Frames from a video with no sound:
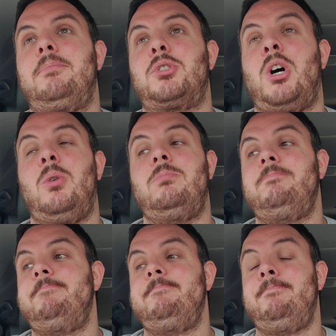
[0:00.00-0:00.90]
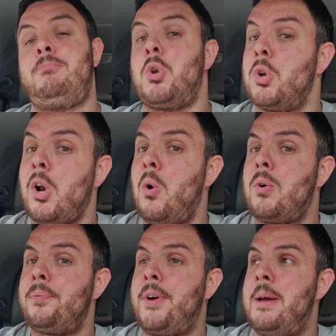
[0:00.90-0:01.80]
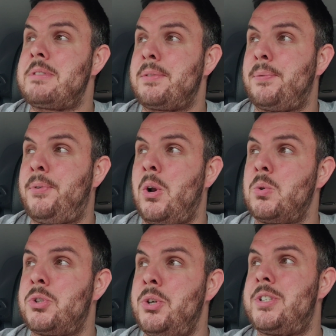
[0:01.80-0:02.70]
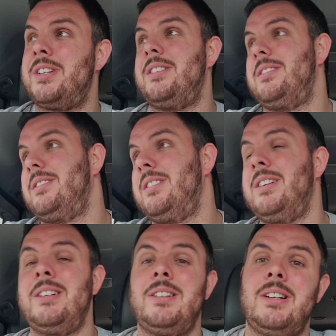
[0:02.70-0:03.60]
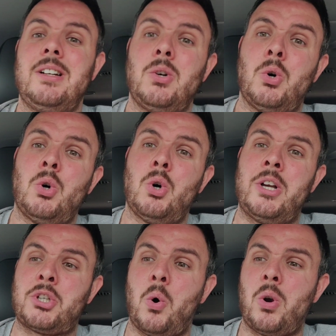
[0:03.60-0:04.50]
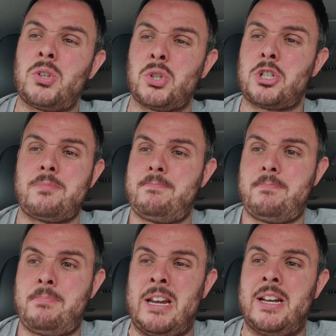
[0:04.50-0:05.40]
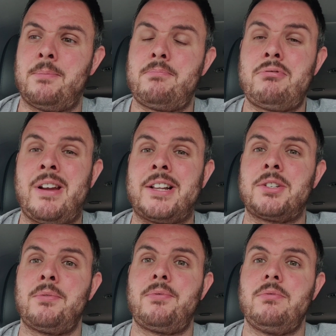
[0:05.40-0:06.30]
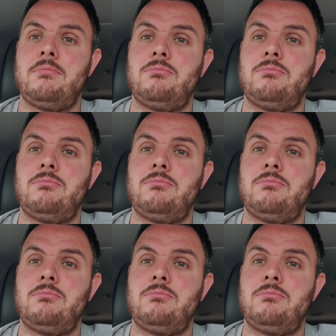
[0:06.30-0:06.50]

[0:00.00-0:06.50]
So, do the local firms have to follow suit, or is Ola just being preemptive?